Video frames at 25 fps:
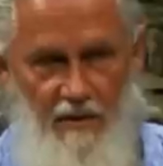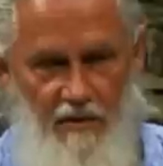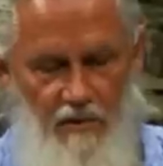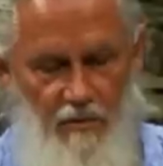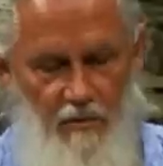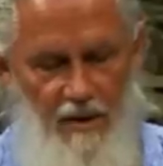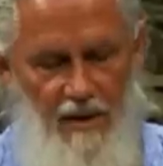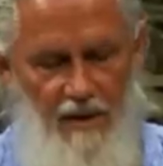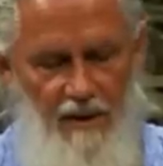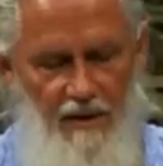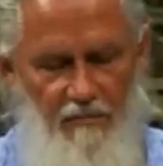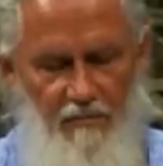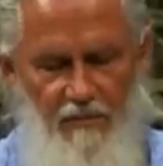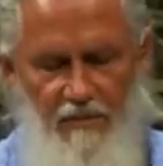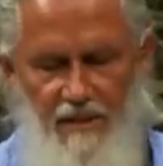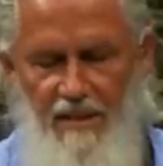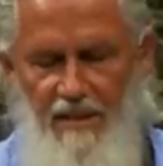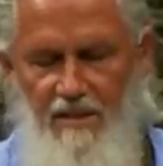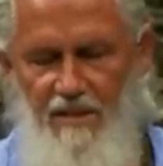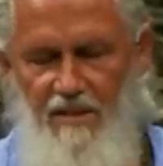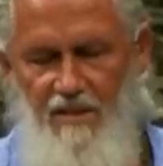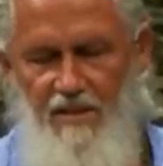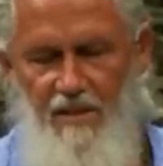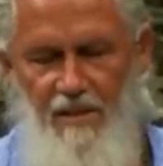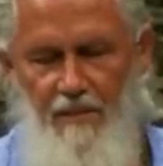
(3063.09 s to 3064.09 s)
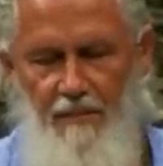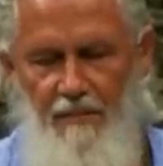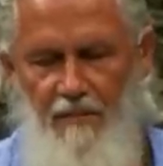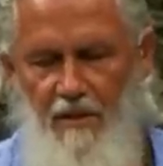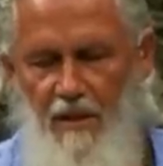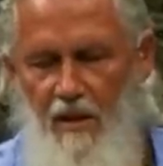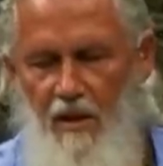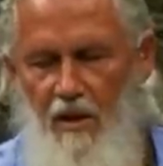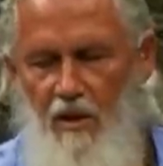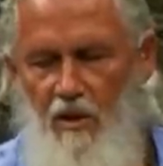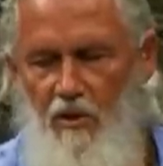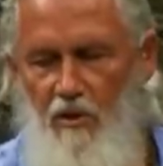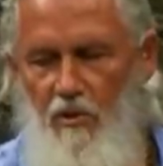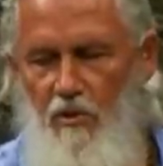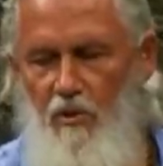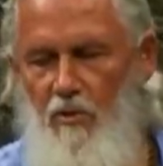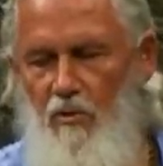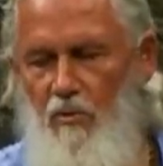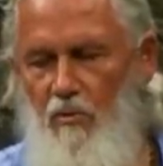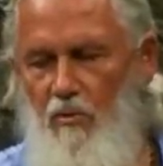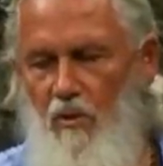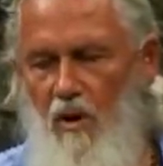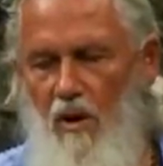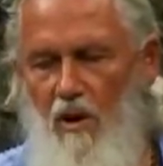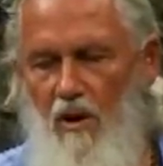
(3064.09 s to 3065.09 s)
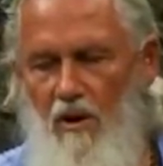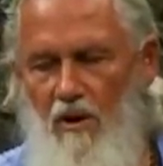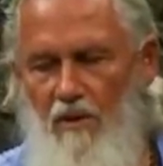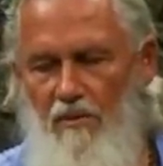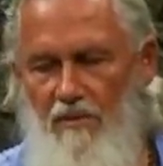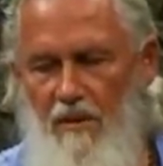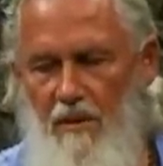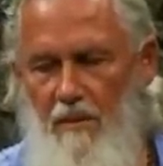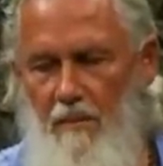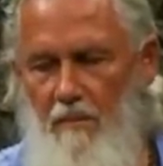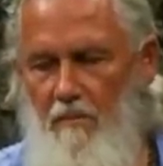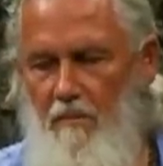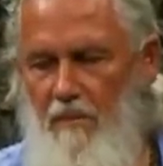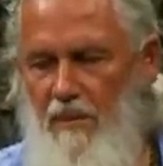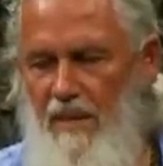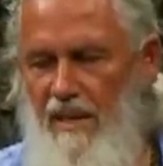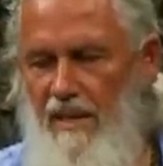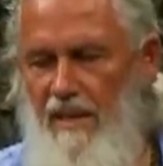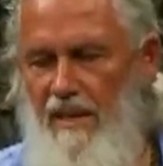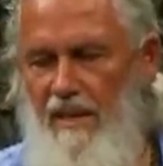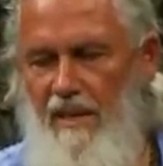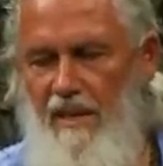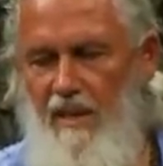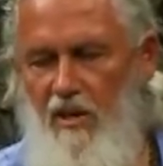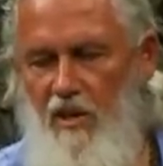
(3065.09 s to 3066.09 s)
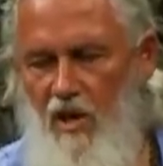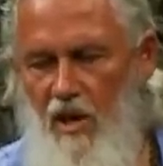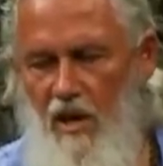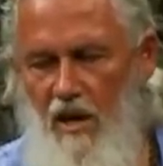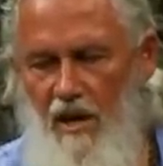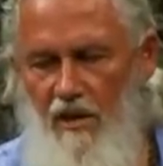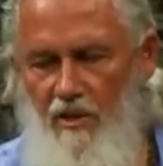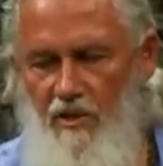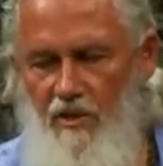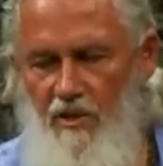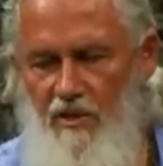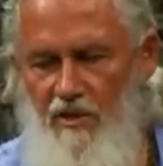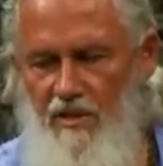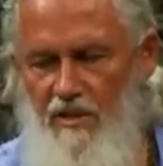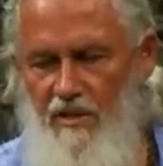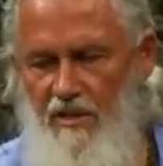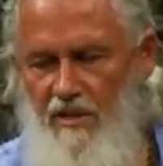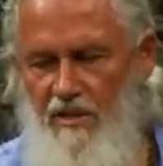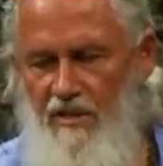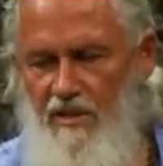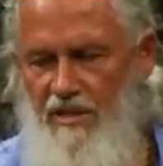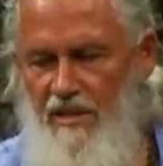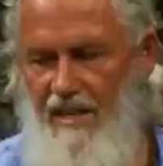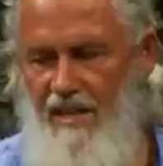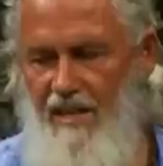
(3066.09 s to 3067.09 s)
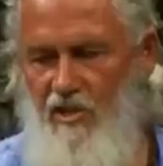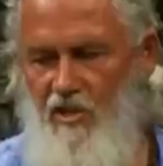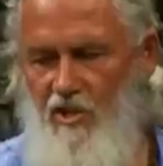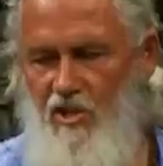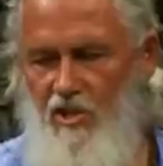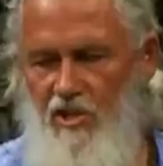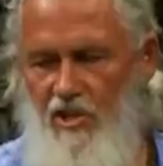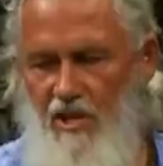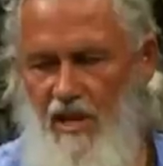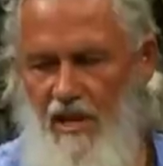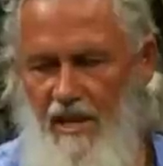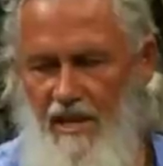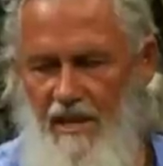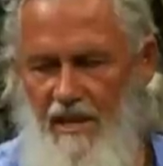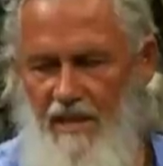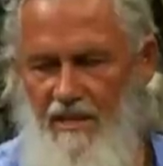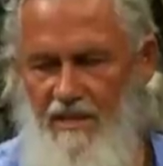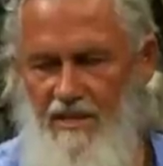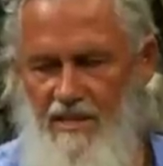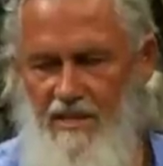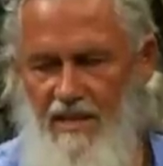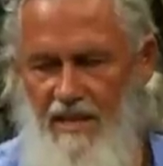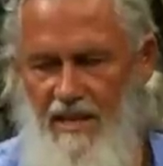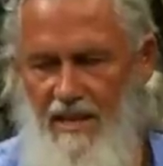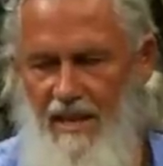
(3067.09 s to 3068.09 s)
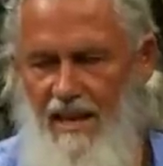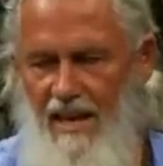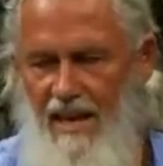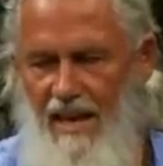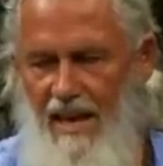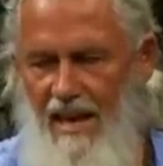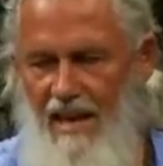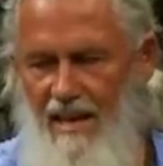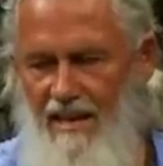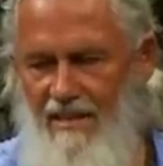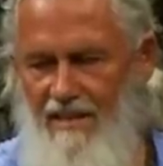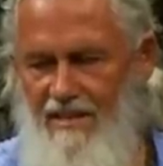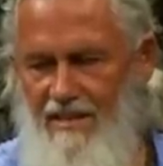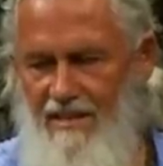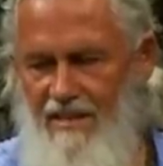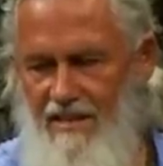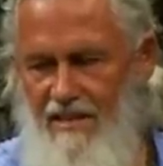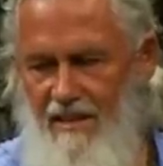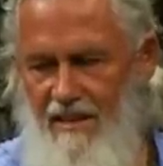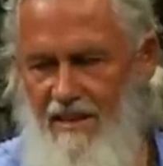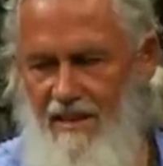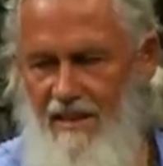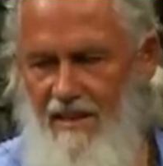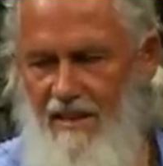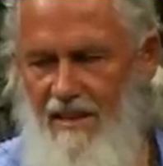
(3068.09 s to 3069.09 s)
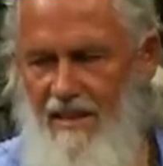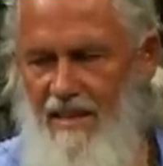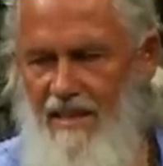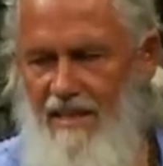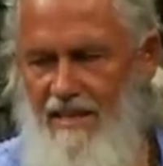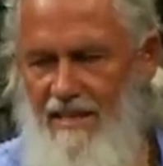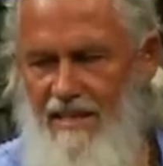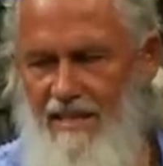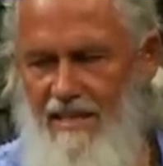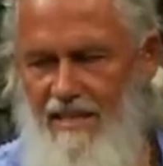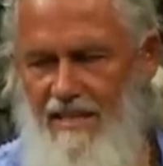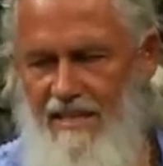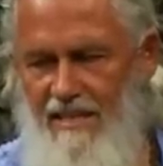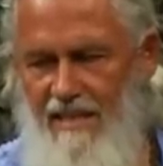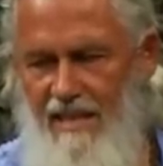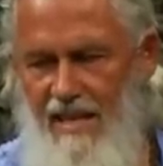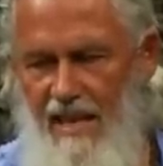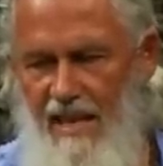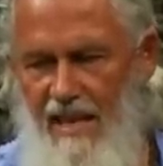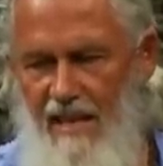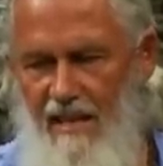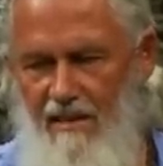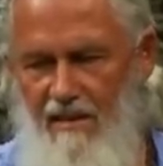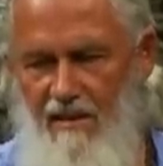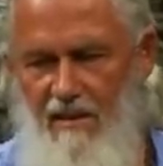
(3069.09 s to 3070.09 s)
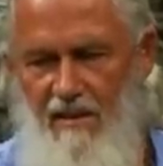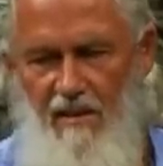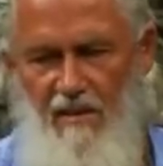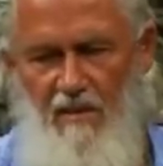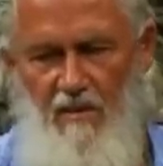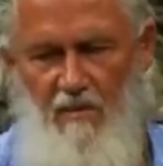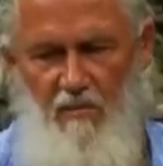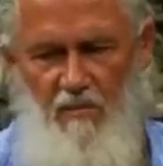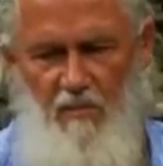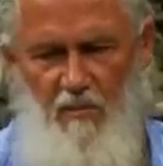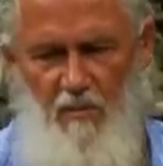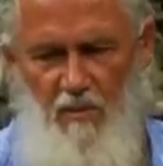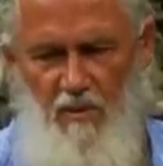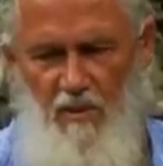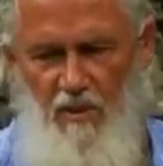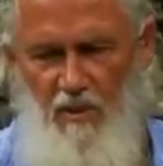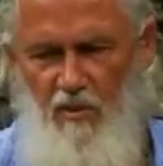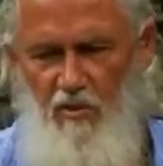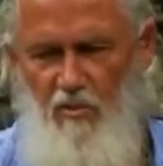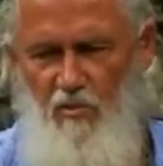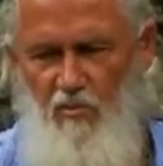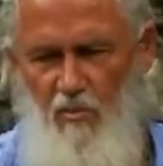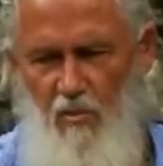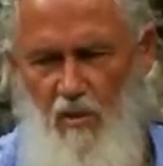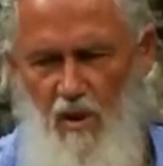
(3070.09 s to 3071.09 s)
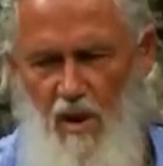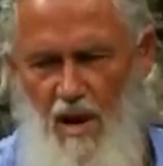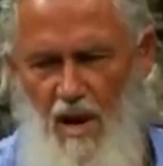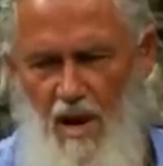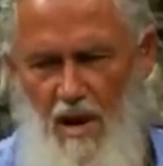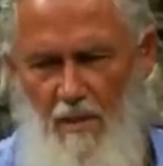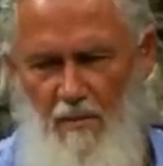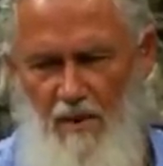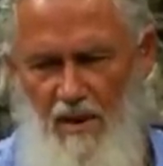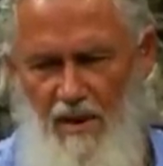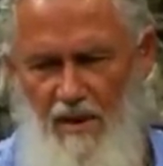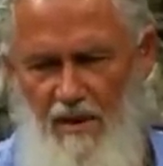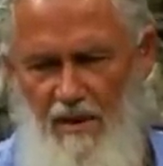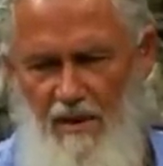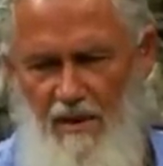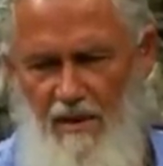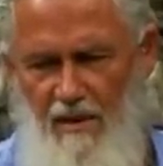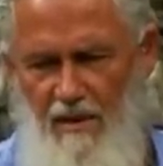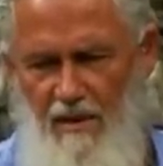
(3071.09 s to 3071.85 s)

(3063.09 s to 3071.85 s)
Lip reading: are you ready for this? You are the being consciousness that shines as the state for the drama.